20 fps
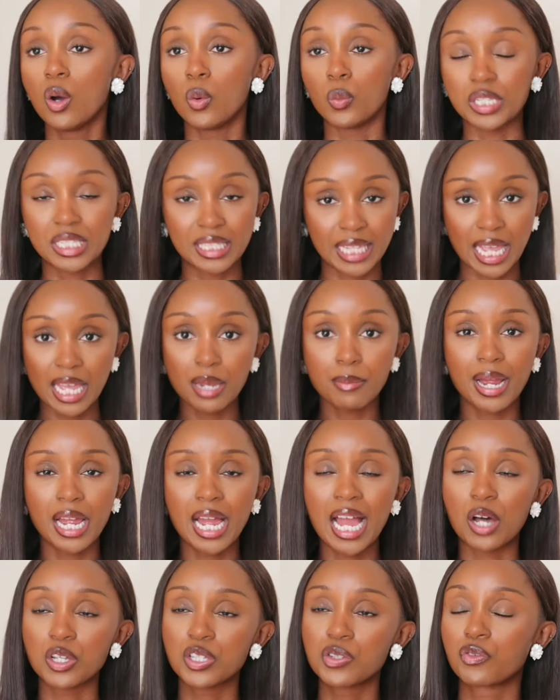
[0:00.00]
we stay in my
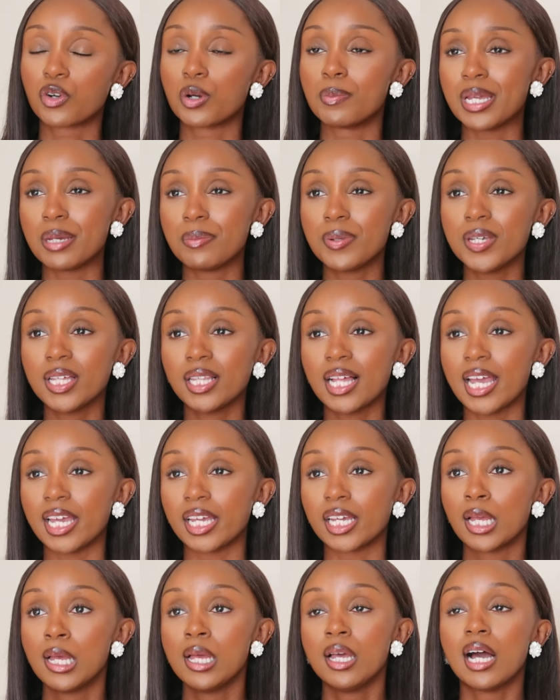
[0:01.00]
house for maybe,
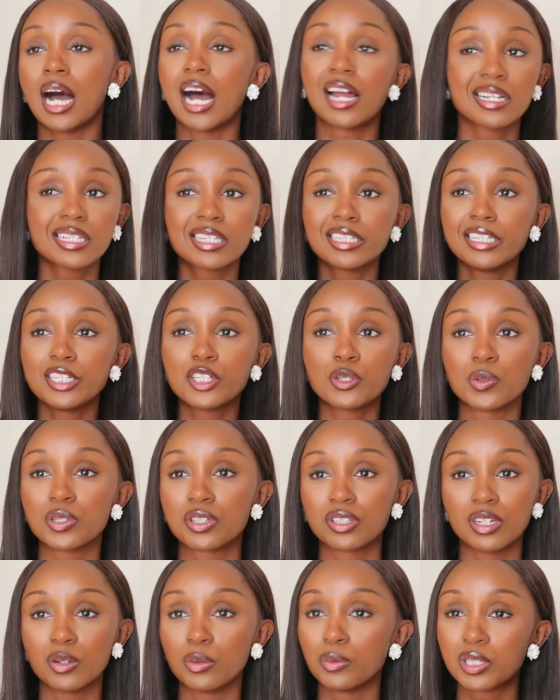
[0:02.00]
like, honestly,
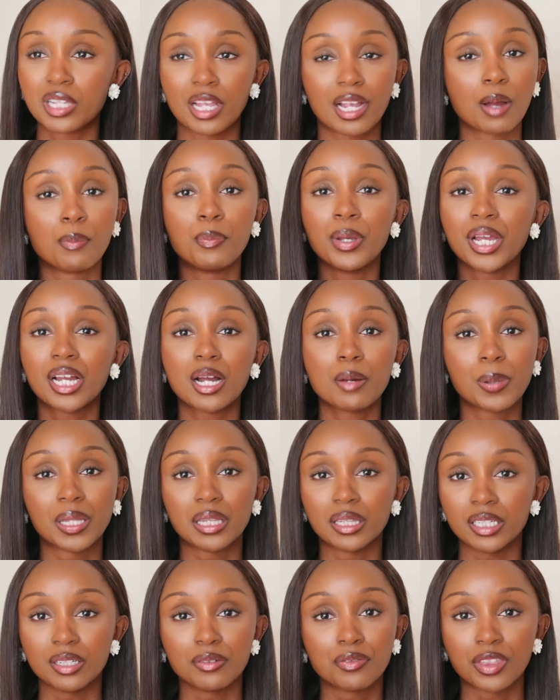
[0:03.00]
it was like a pick up
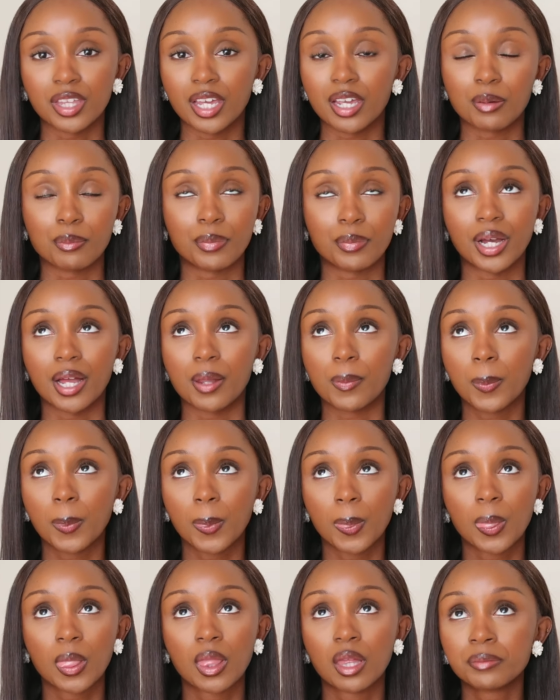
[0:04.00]
and leave thing, but
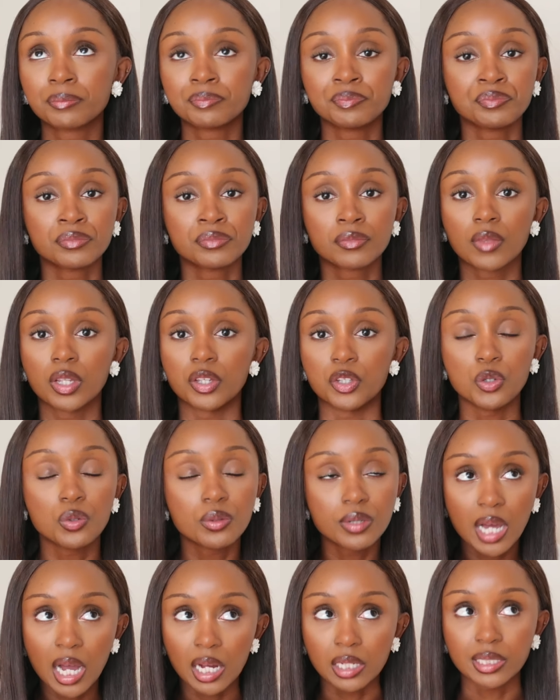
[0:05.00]

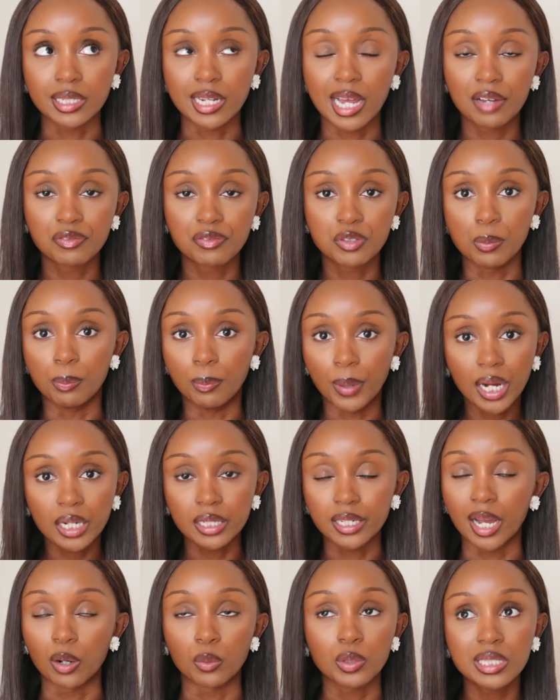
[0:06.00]
you knocked and I have to
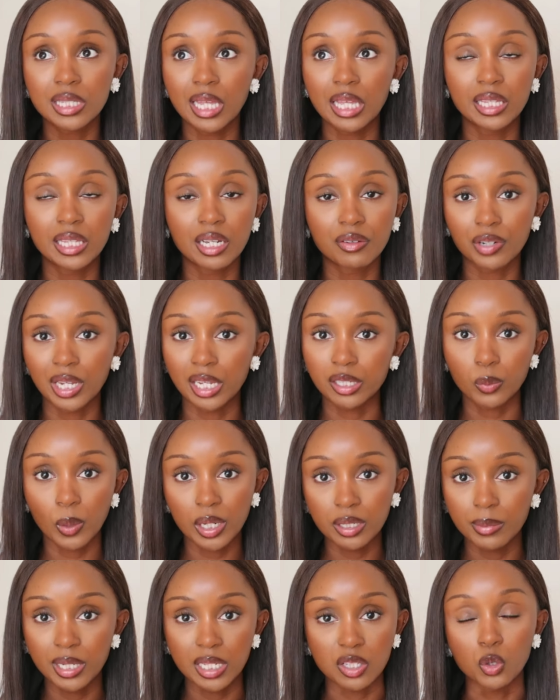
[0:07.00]
buck now. We stayed there for like
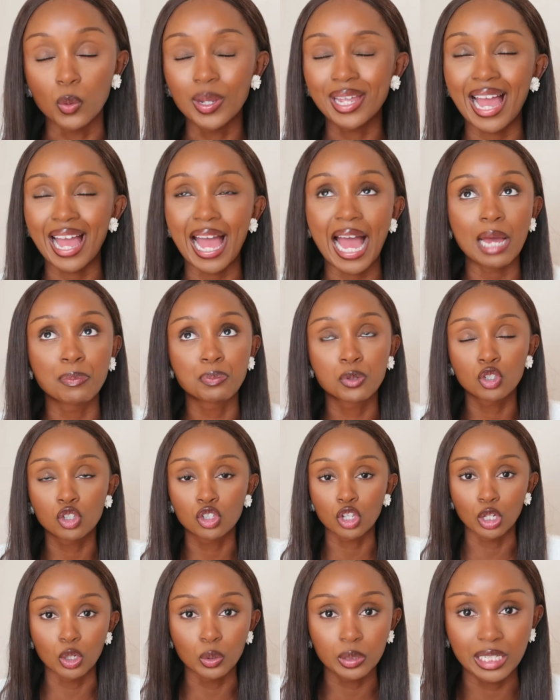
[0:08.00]
20 minutes doing
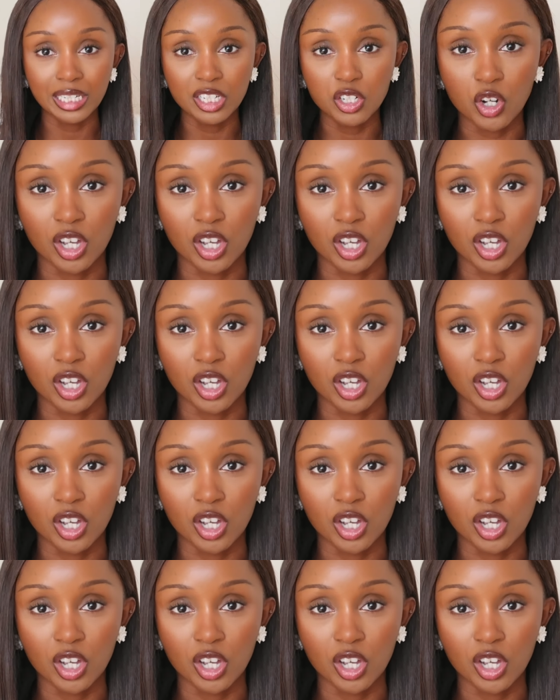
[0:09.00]
absolutely